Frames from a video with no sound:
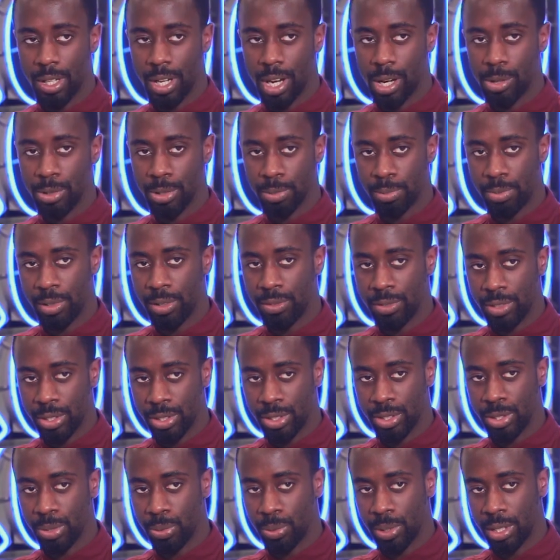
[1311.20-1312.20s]
I was privileged
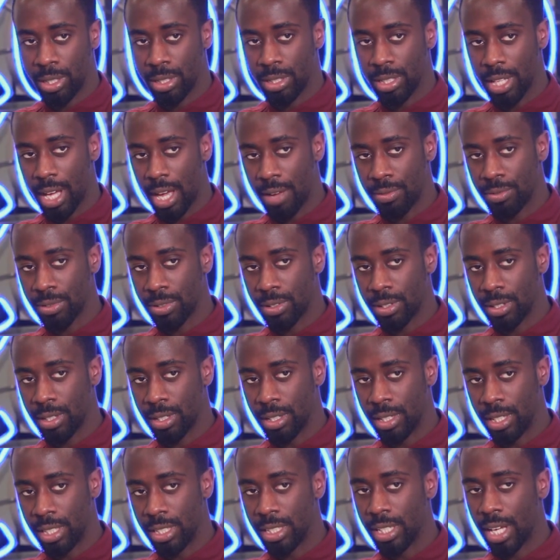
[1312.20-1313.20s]
to win the Africa
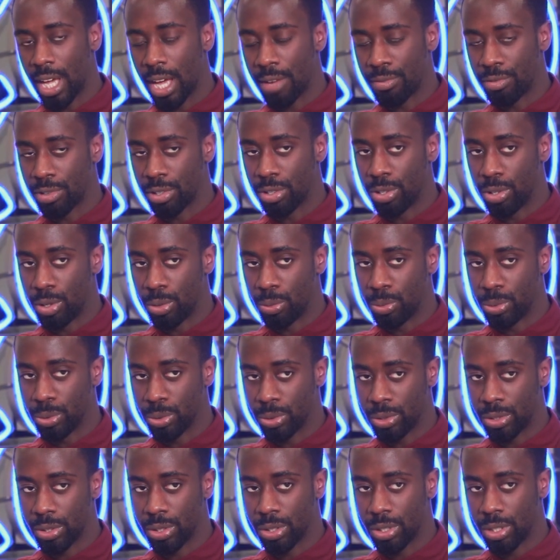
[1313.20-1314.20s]
India Africa
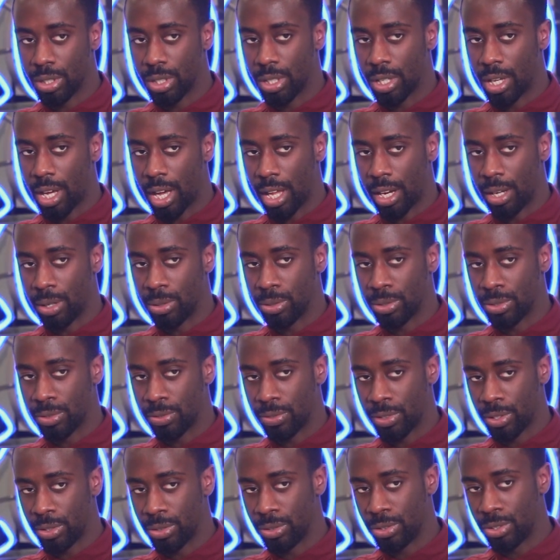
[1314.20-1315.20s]
Award, and I was
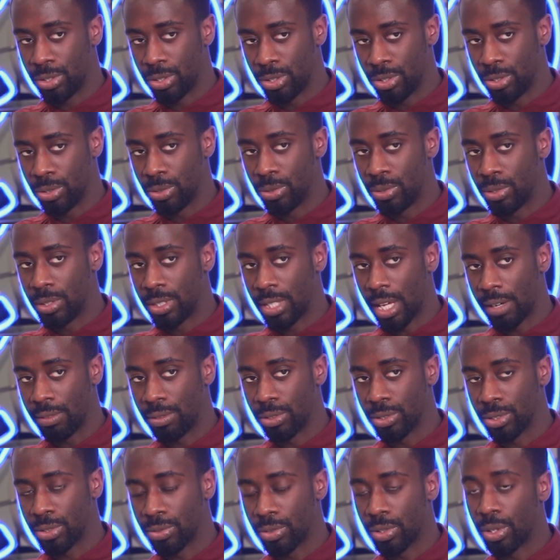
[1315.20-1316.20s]
flown to
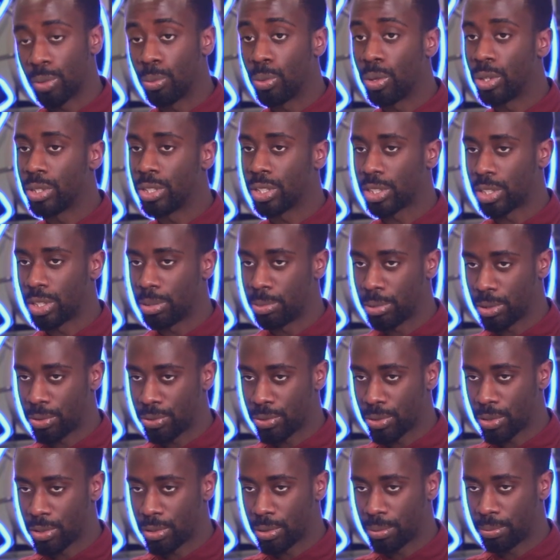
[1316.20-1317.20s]
Davos for the World Economic
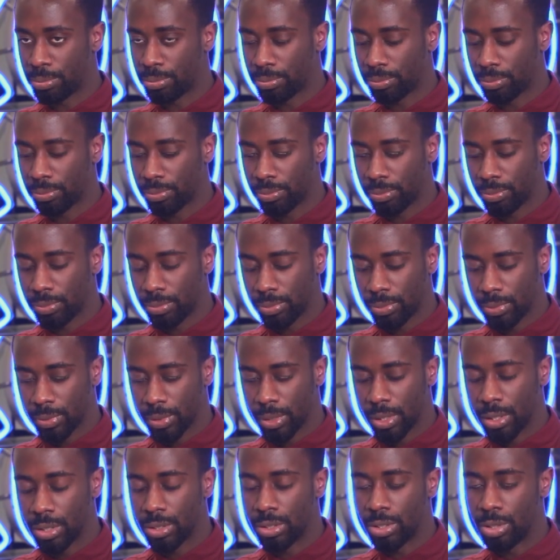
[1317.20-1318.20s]
Forum
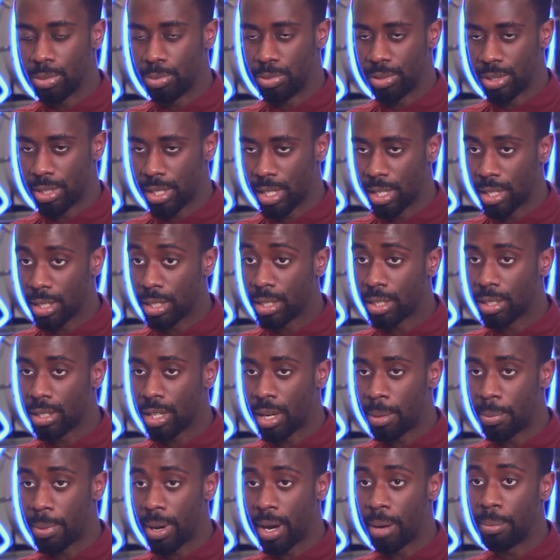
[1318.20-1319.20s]
to present
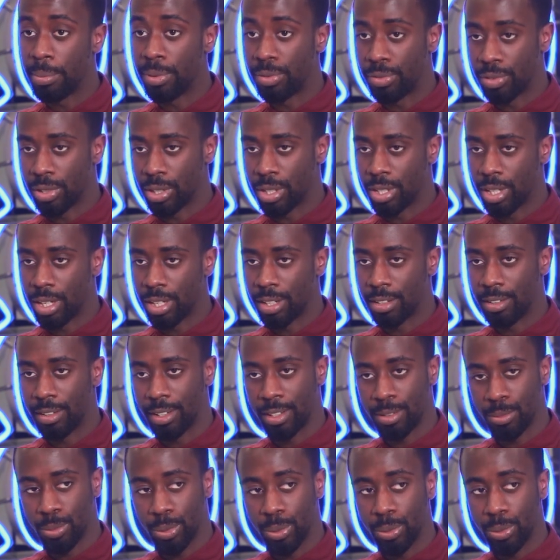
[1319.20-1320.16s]
about Mefiri Ghana and